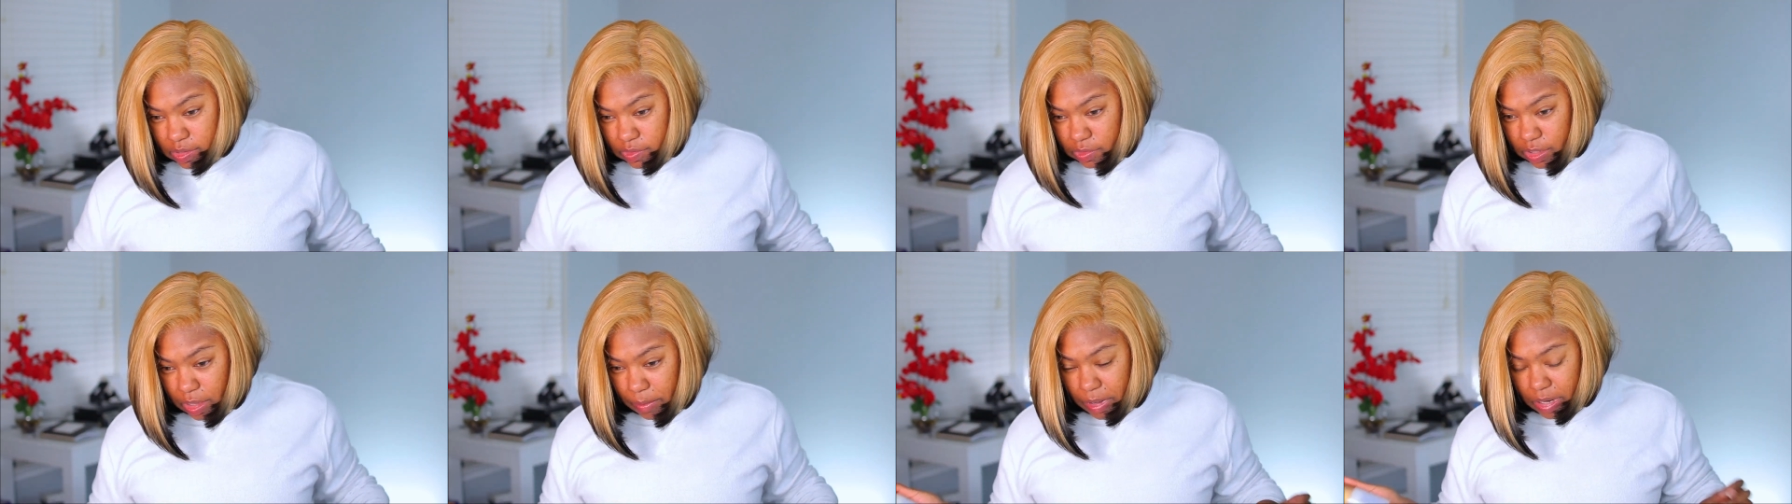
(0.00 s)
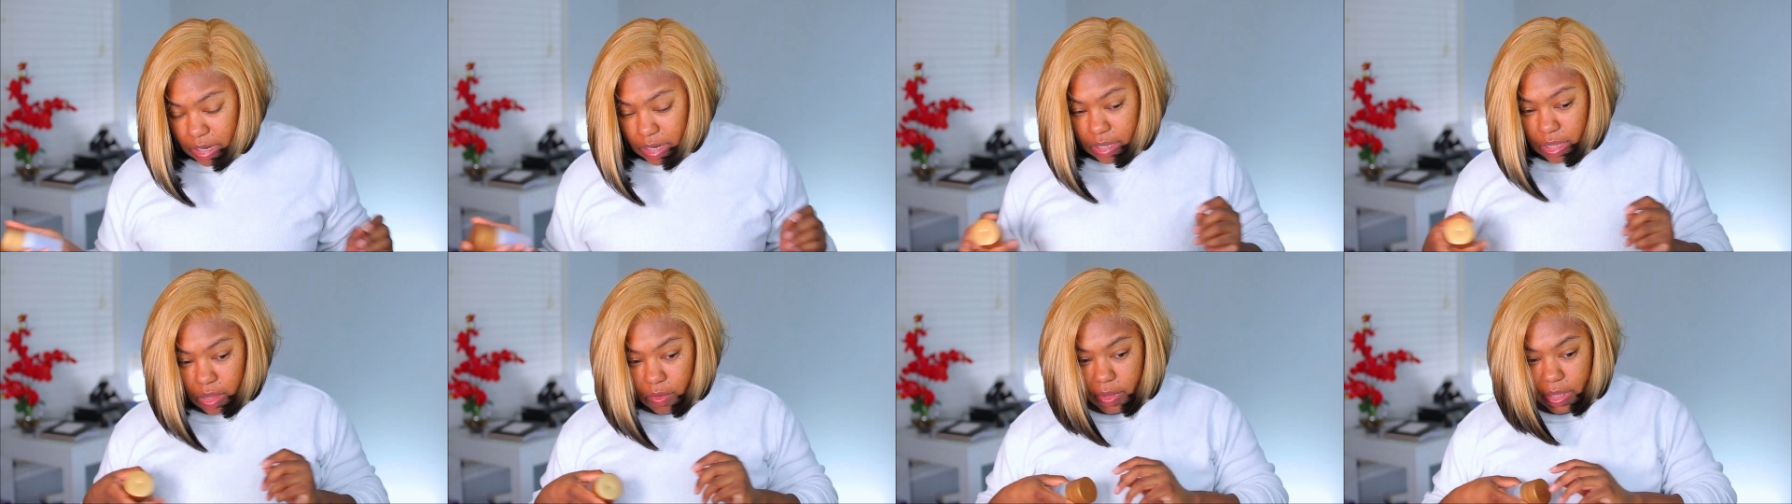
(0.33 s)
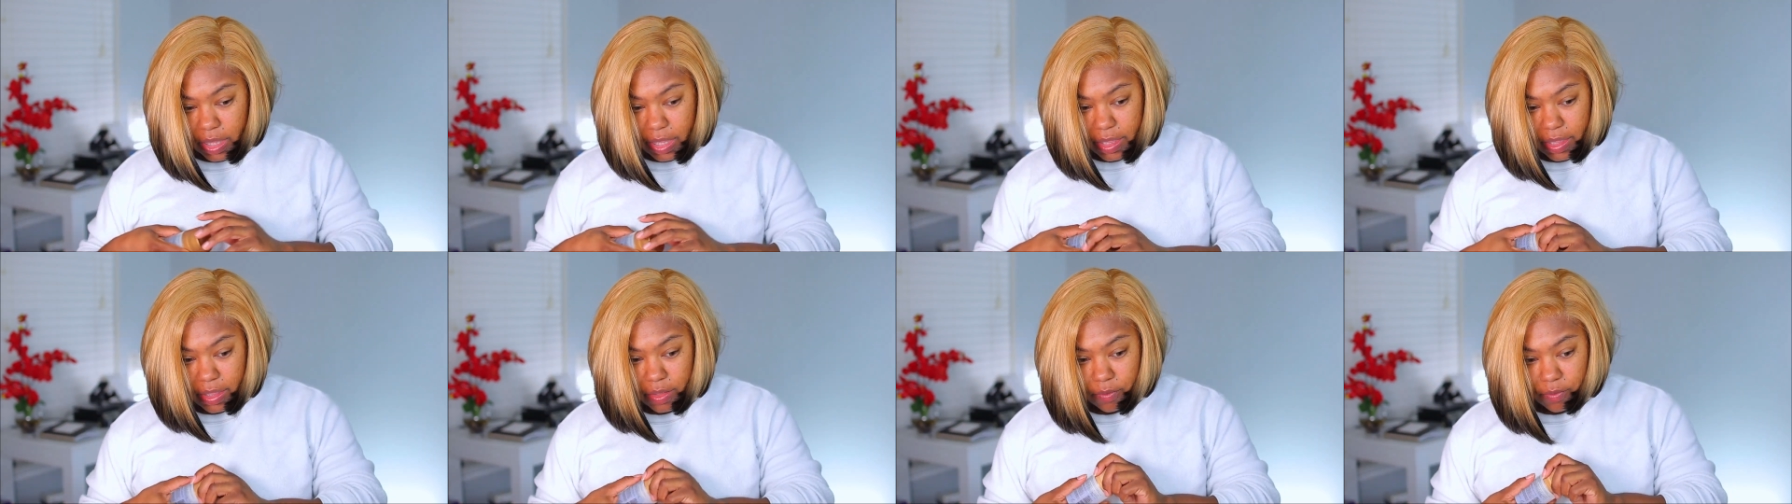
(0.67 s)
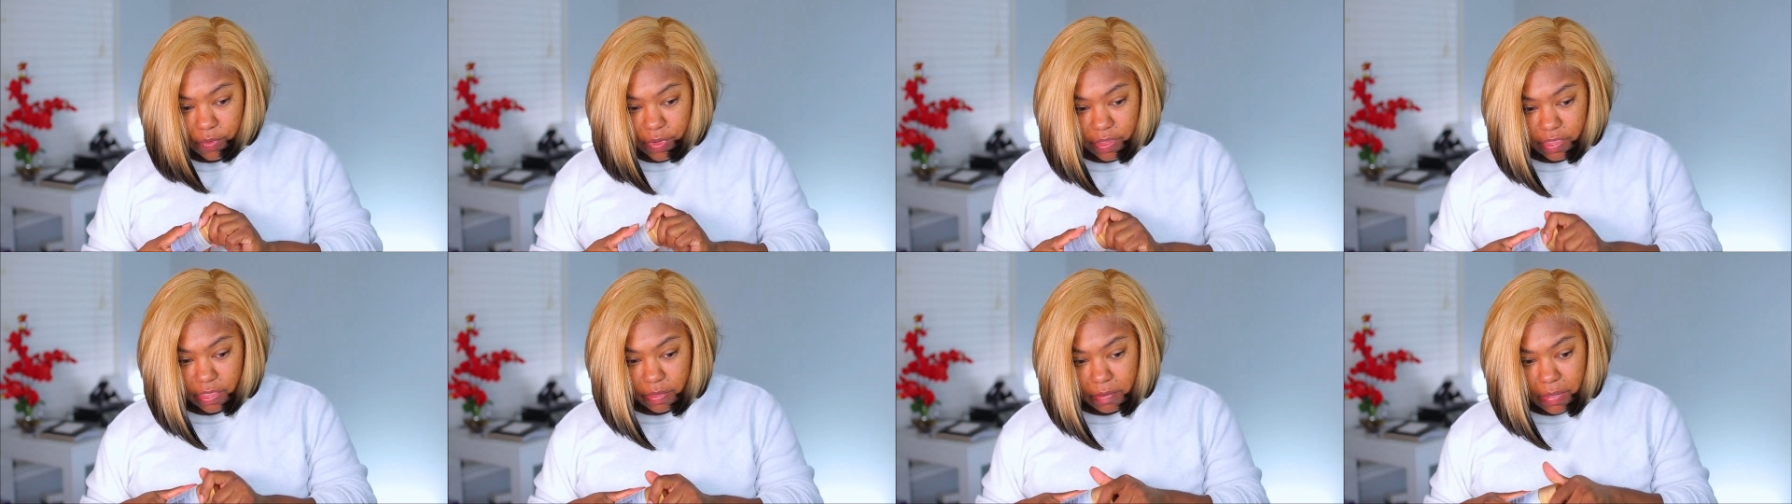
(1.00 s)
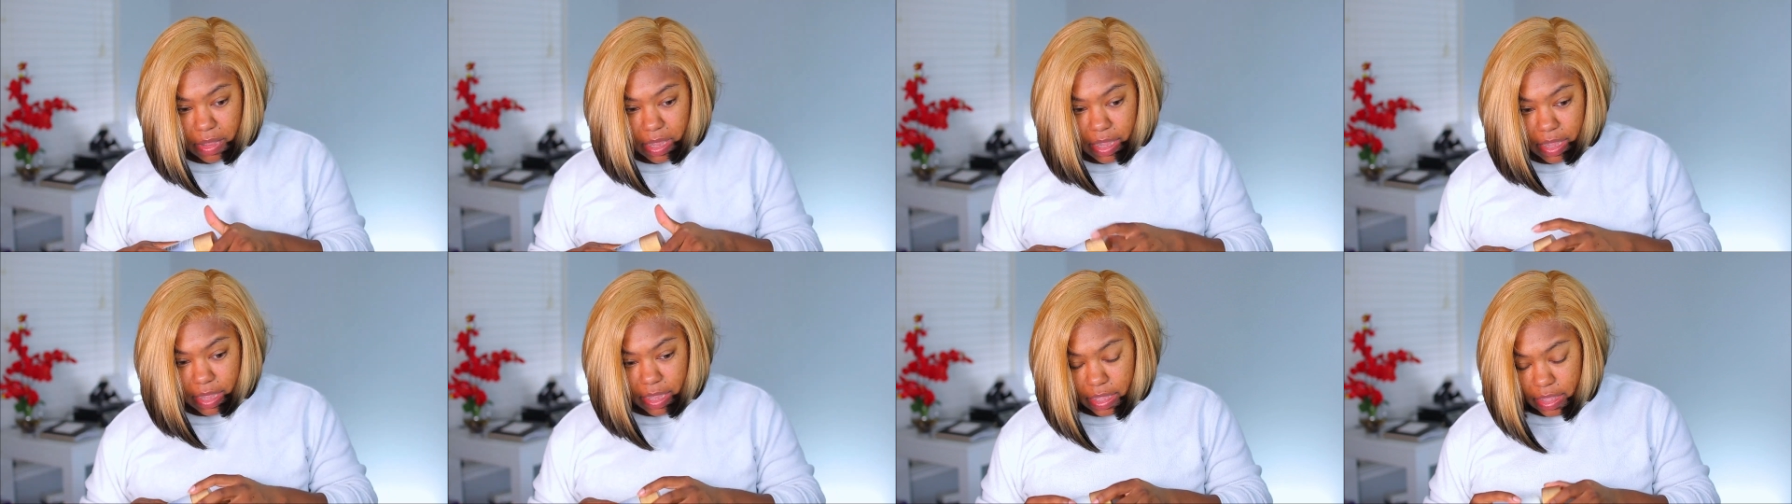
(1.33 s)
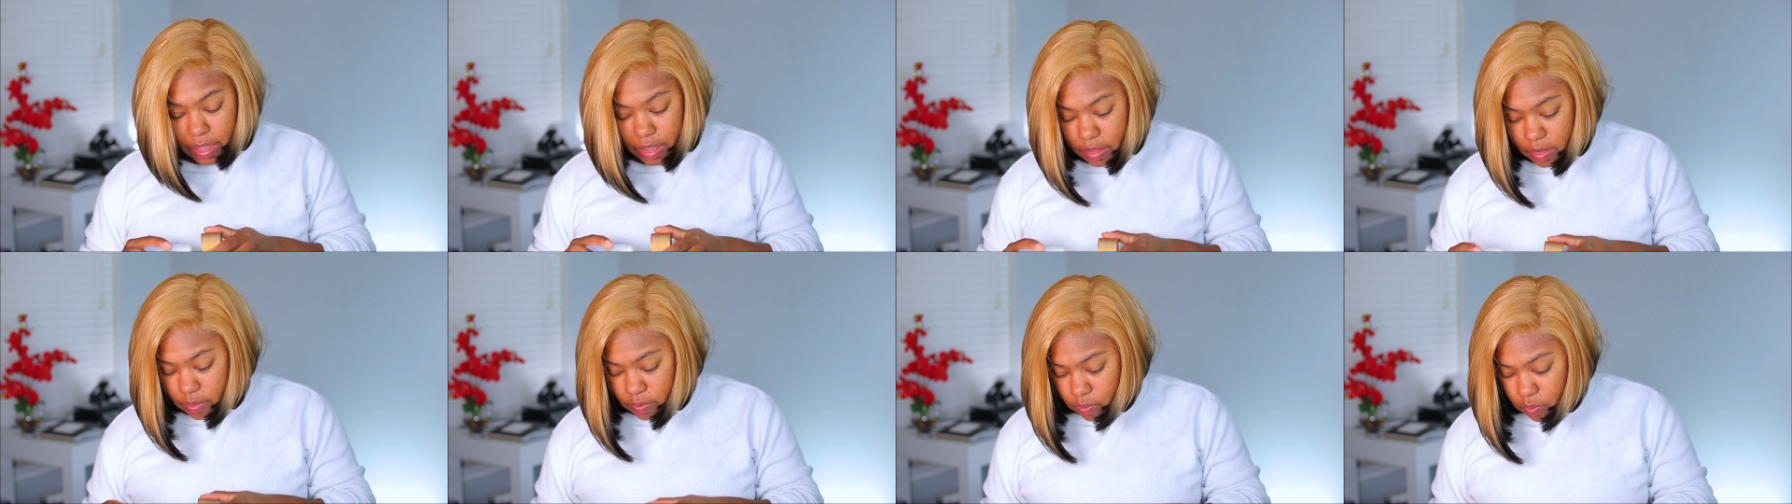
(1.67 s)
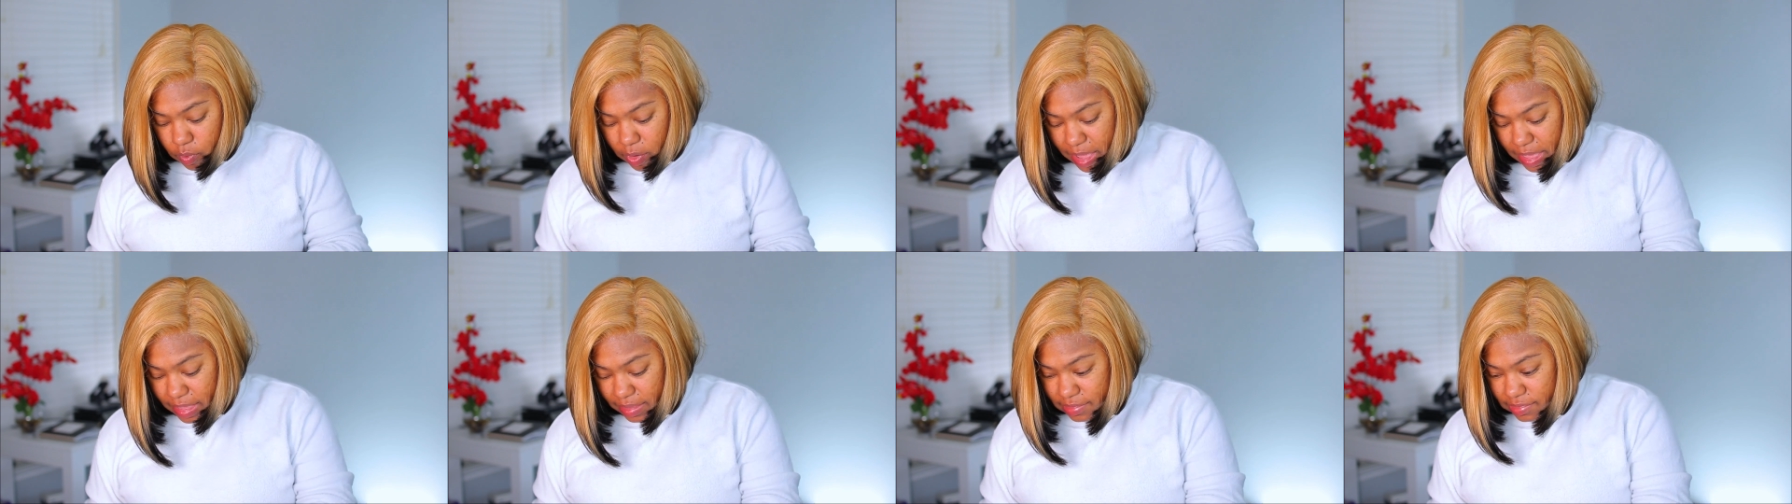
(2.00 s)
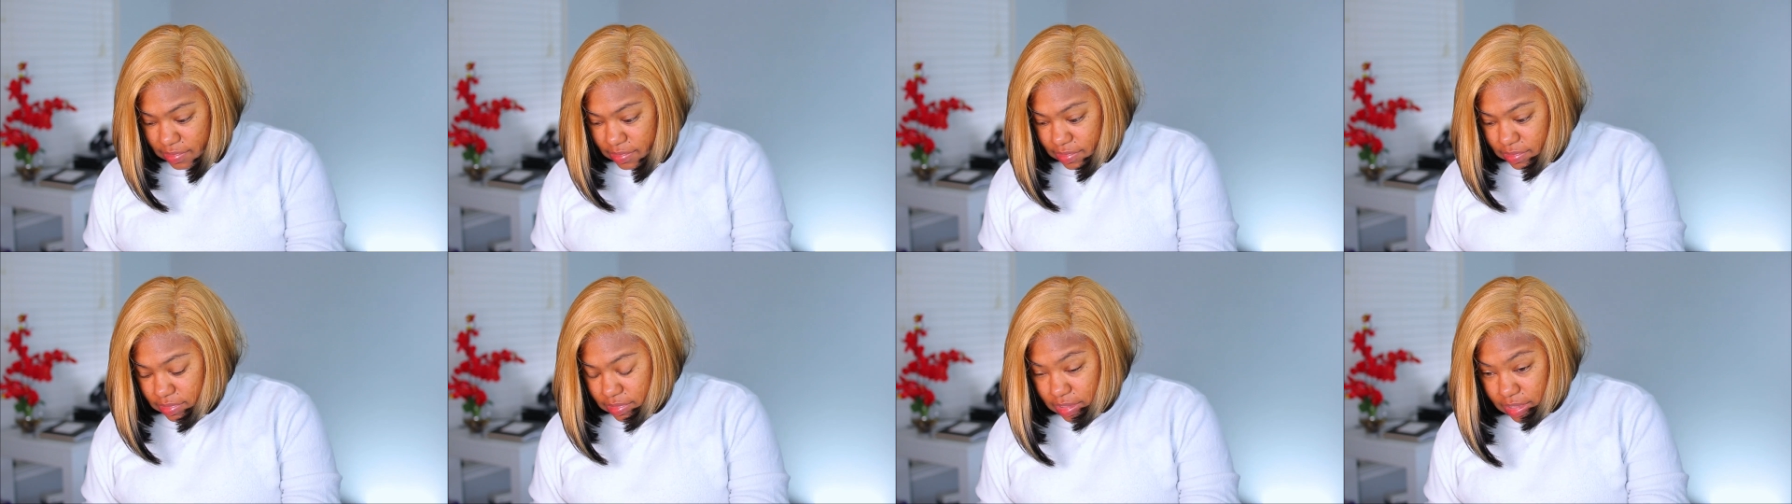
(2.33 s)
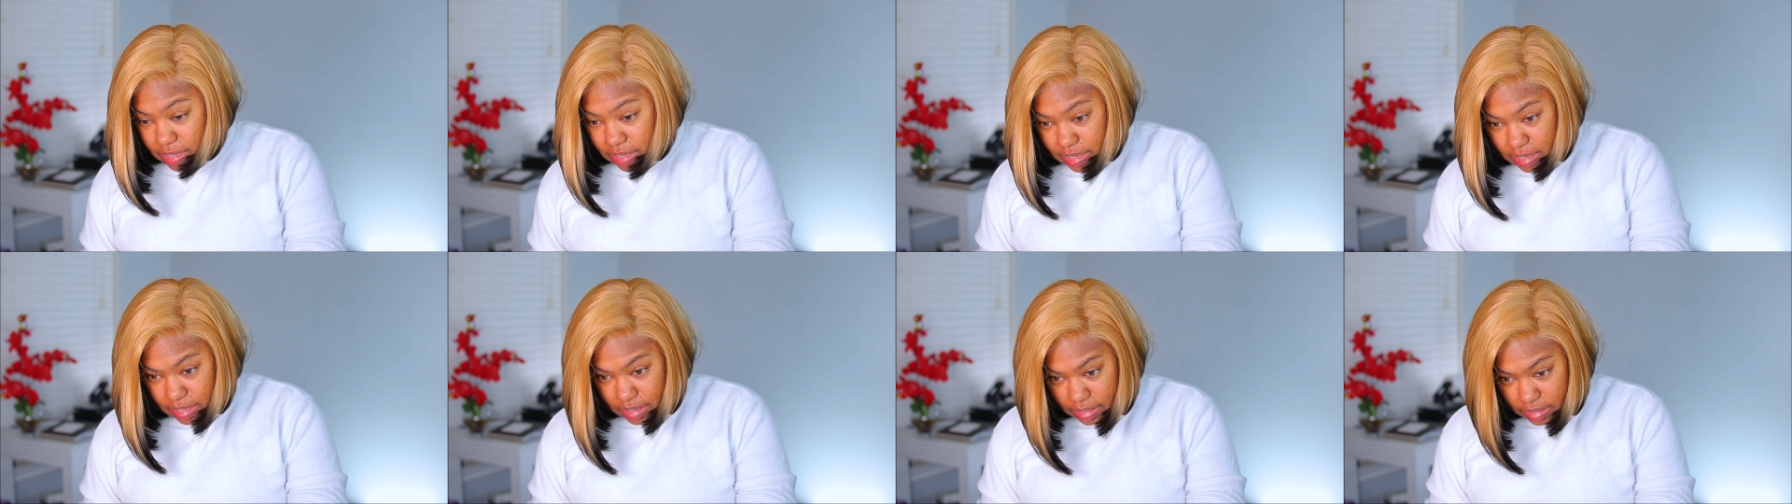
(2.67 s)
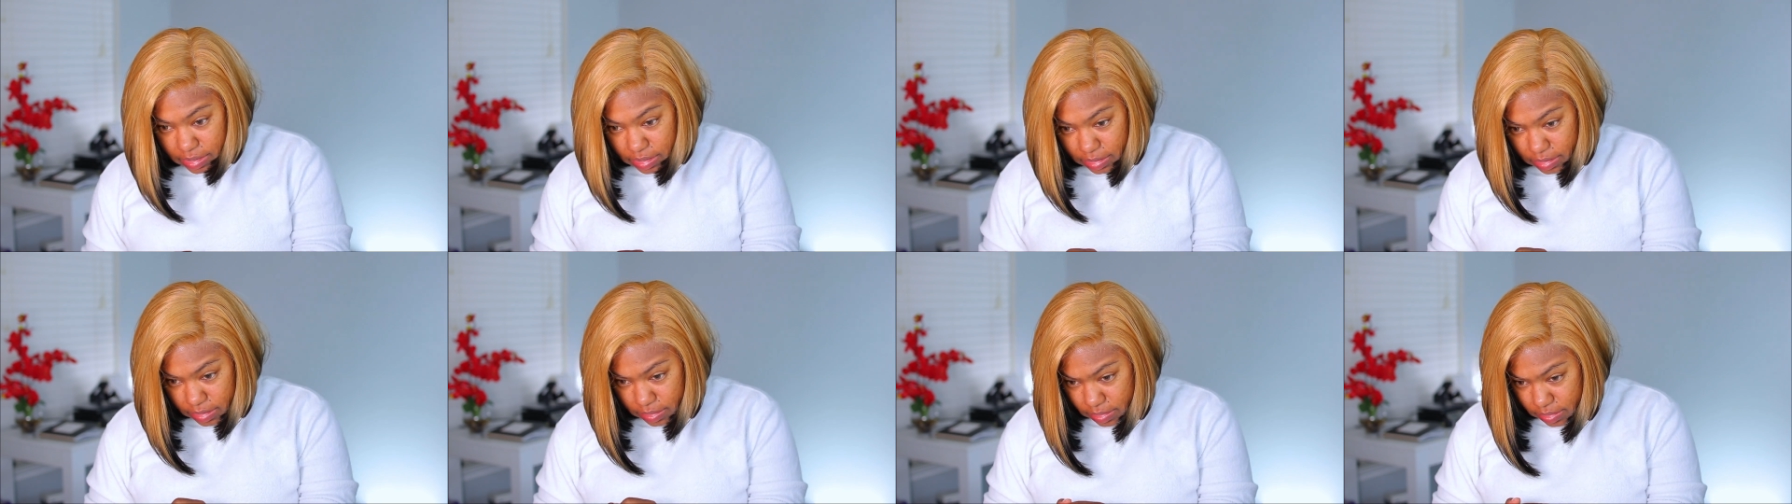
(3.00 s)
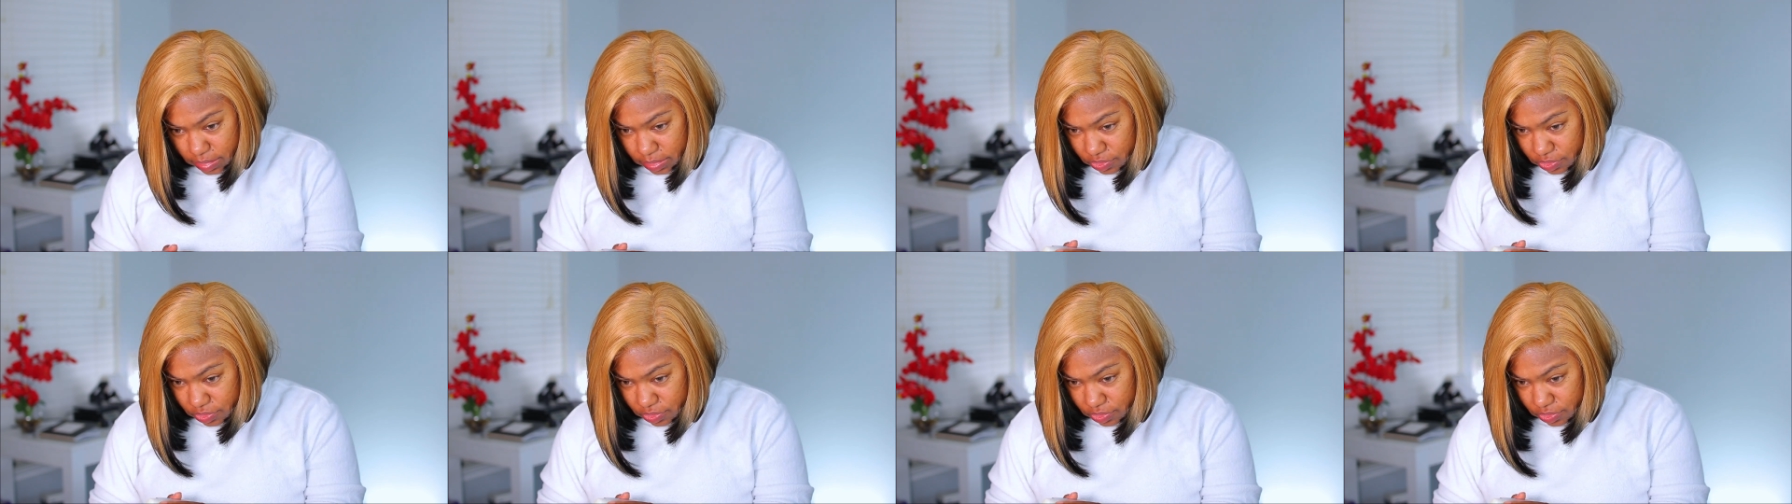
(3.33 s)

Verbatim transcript: So I'm gonna go in with my uh, wax stick